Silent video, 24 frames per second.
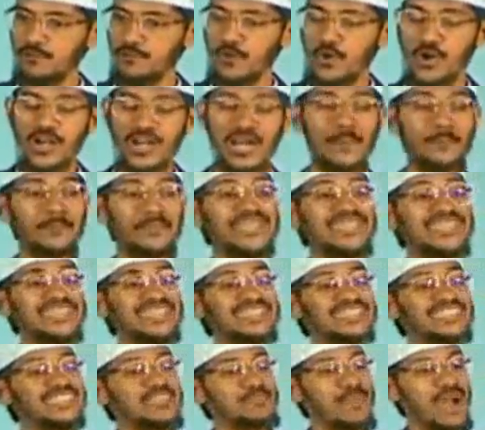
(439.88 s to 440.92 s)
for a
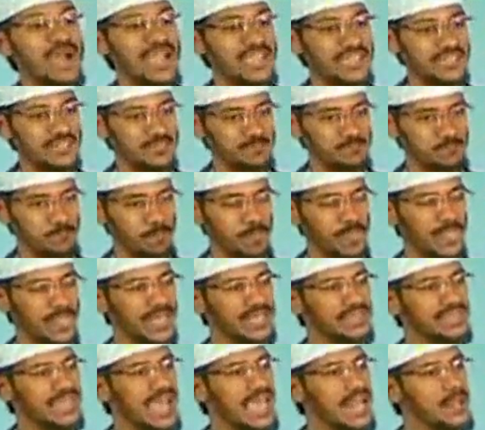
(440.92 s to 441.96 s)
period determined.
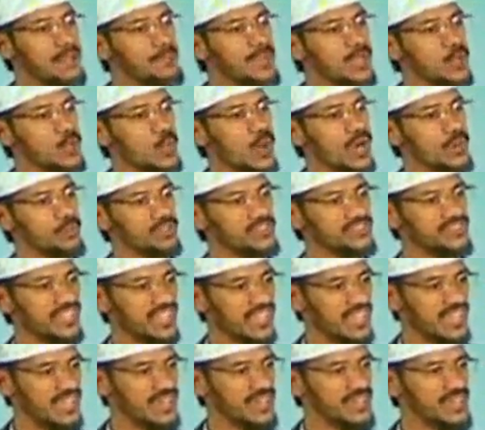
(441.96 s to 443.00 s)
The Arabic word
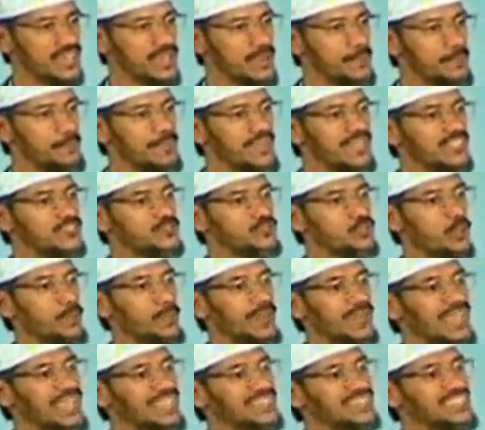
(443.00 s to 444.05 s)
mustaqar means to a
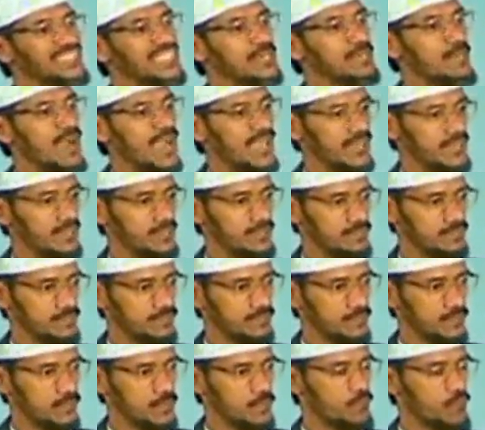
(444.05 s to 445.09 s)
place determined,
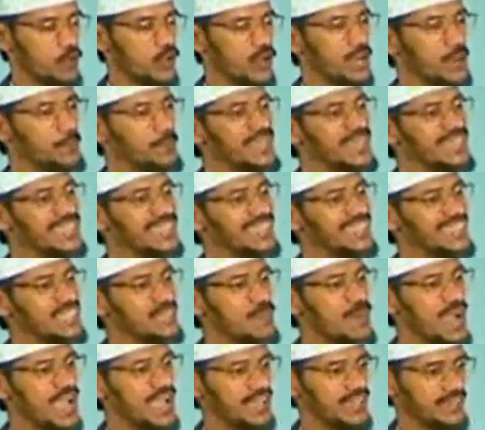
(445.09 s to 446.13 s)
for a period
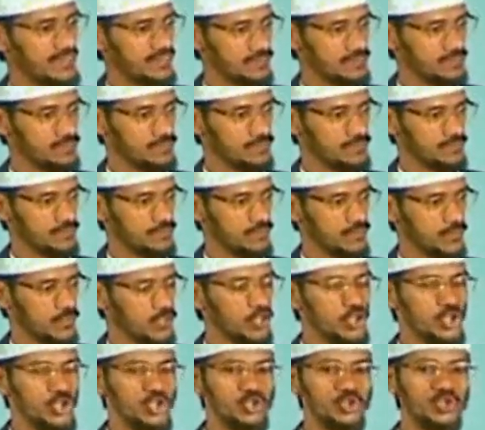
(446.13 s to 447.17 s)
determined.
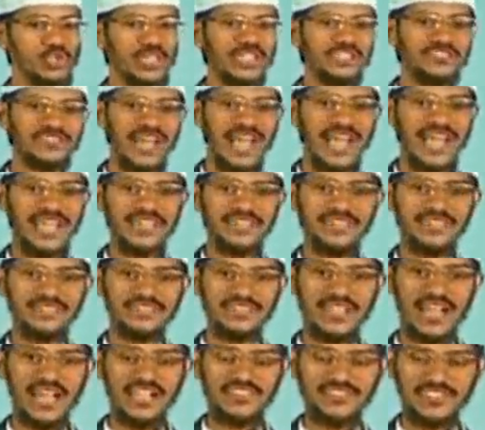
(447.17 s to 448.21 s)
Today,
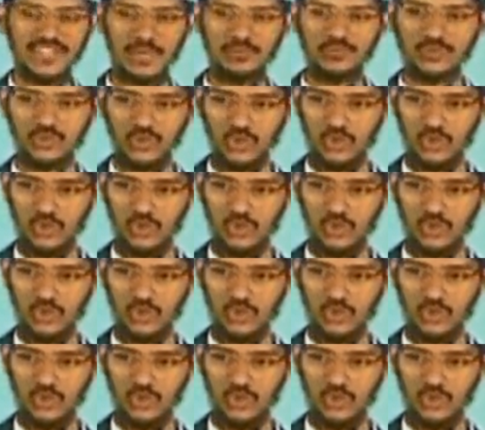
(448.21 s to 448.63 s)
science has come to